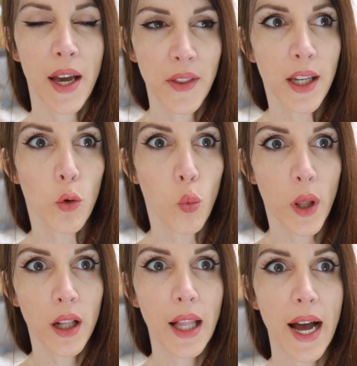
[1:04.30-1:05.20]
I think it
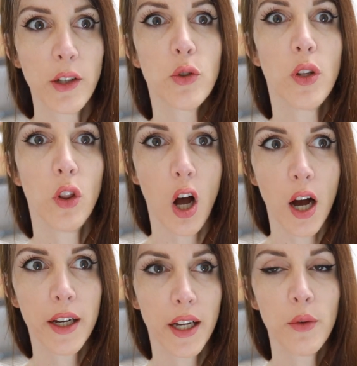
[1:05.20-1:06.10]
will actually
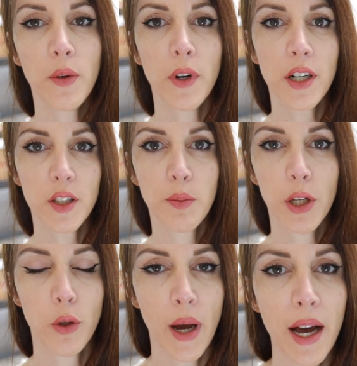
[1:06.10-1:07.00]
lock in reverse, but
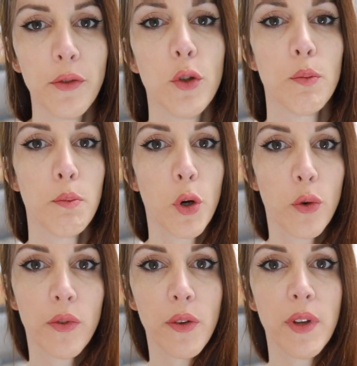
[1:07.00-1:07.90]
you have to
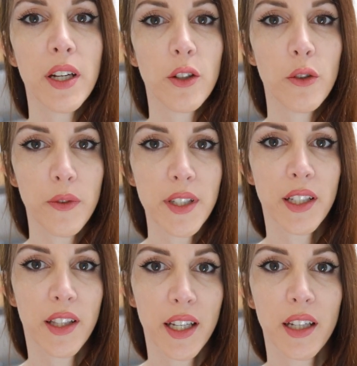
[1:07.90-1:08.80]
move the vehicle
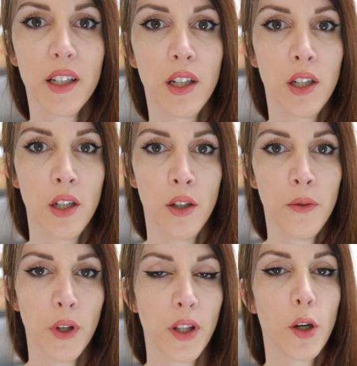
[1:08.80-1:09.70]
physically
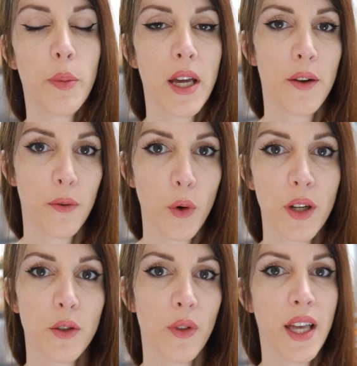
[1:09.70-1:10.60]
for a little bit for
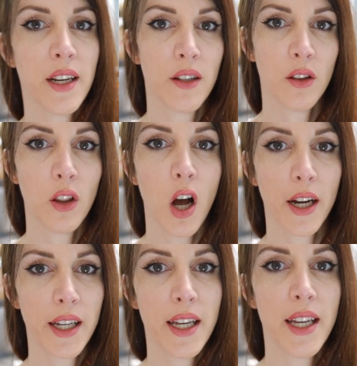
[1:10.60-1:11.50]
it to then
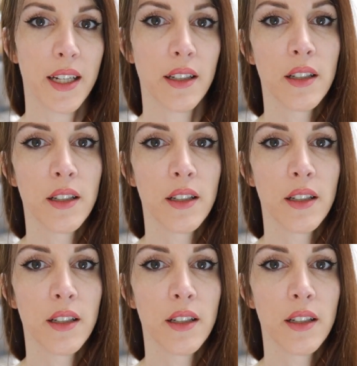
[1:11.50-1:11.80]
lock it in.